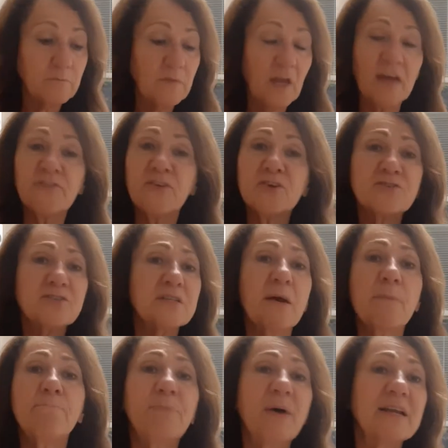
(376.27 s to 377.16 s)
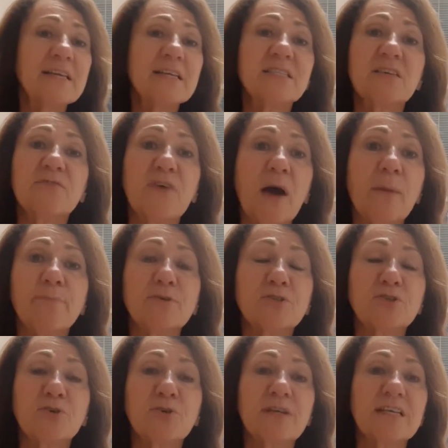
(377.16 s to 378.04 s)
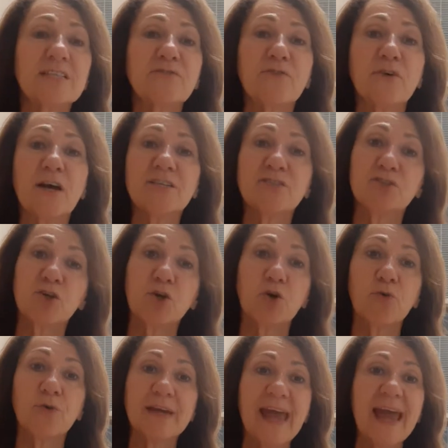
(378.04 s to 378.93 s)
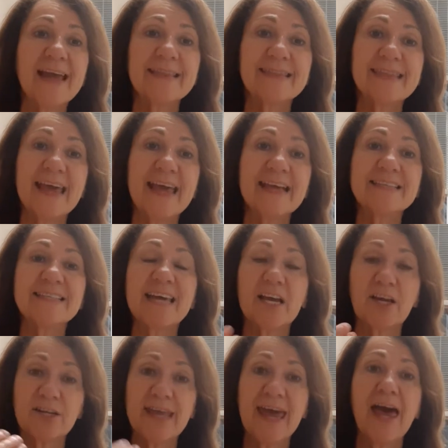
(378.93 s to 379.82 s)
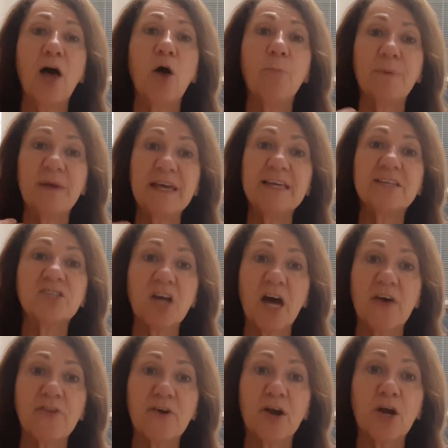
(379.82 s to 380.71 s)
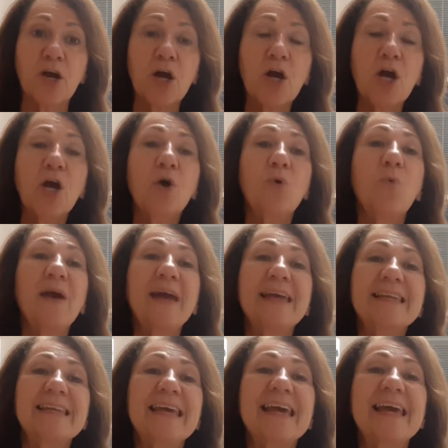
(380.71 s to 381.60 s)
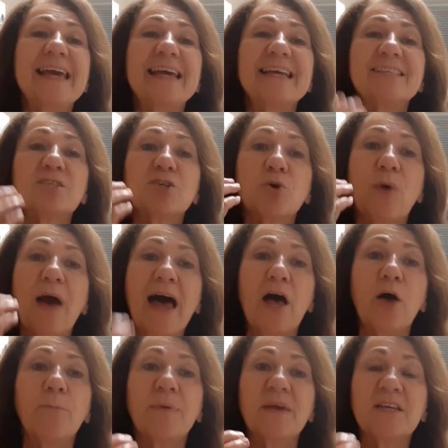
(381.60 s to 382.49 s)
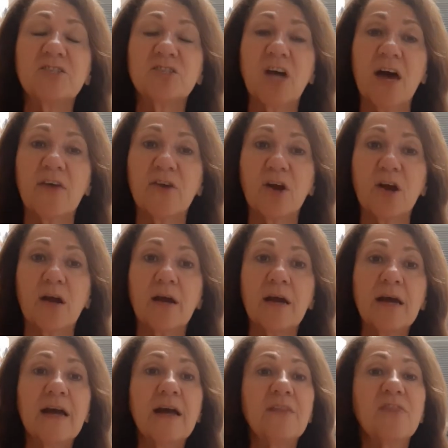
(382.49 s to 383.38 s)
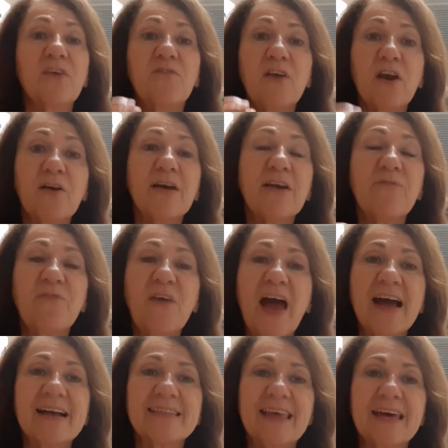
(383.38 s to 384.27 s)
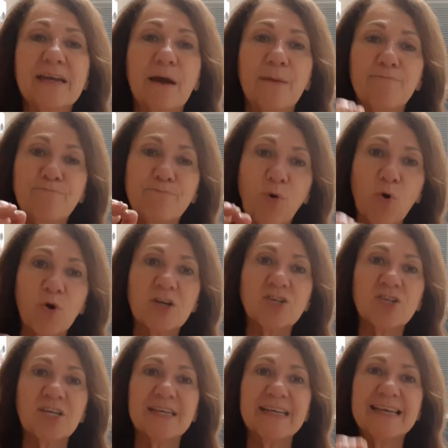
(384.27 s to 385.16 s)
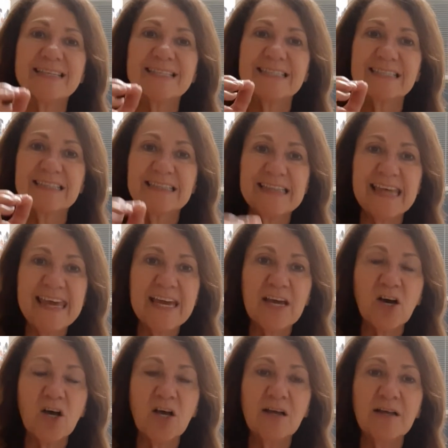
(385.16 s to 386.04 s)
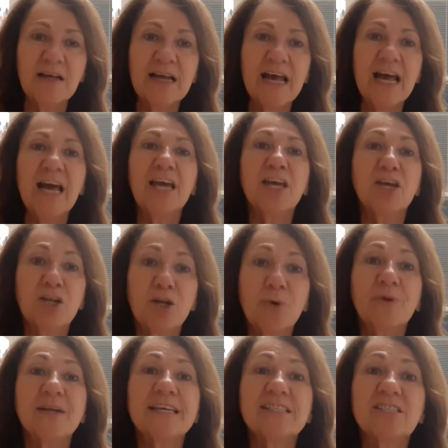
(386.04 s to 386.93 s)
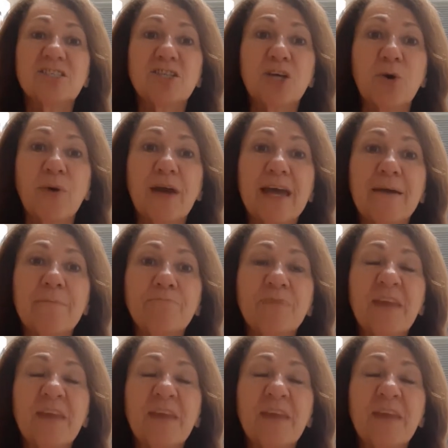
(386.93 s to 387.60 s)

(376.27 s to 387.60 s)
There's an abundance of opportunities for us to create things that could help each other. We need to help each other. The very fact that abortion is legal, you know what it's doing?